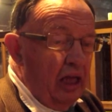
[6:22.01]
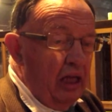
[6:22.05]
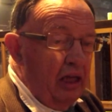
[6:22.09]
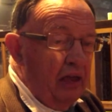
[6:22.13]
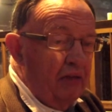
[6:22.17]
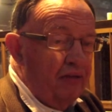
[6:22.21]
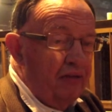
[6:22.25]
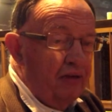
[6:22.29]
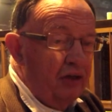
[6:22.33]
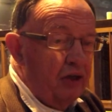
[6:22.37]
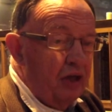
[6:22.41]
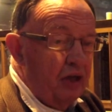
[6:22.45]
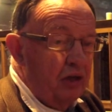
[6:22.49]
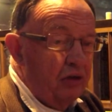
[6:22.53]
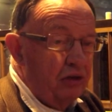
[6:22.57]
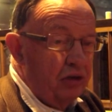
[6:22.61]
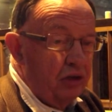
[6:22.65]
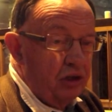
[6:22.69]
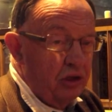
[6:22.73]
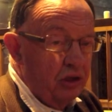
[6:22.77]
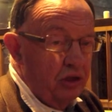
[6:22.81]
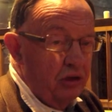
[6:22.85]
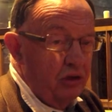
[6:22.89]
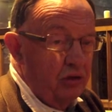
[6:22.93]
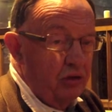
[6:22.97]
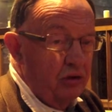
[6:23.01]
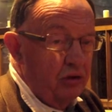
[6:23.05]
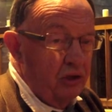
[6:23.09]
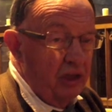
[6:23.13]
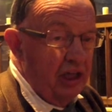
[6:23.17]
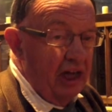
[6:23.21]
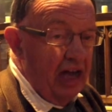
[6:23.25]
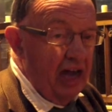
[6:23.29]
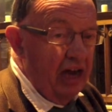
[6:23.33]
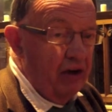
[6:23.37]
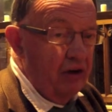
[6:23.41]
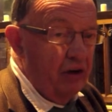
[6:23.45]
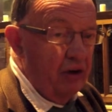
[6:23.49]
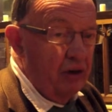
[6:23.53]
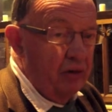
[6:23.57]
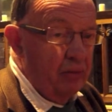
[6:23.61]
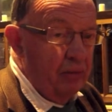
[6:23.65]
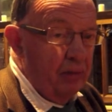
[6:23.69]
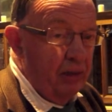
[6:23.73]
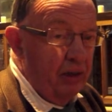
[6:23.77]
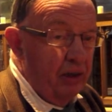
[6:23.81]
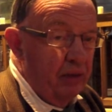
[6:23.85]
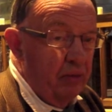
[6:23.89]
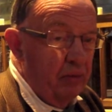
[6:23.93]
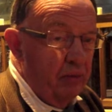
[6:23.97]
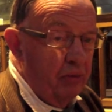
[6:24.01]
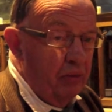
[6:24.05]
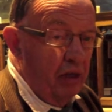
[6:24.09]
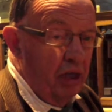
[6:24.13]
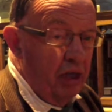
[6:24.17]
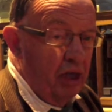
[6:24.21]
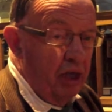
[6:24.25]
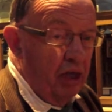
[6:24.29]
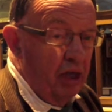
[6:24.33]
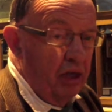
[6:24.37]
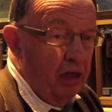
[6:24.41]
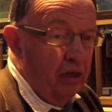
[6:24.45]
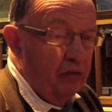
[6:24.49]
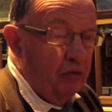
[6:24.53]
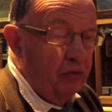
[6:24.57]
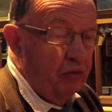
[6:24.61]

If you go to the Gower by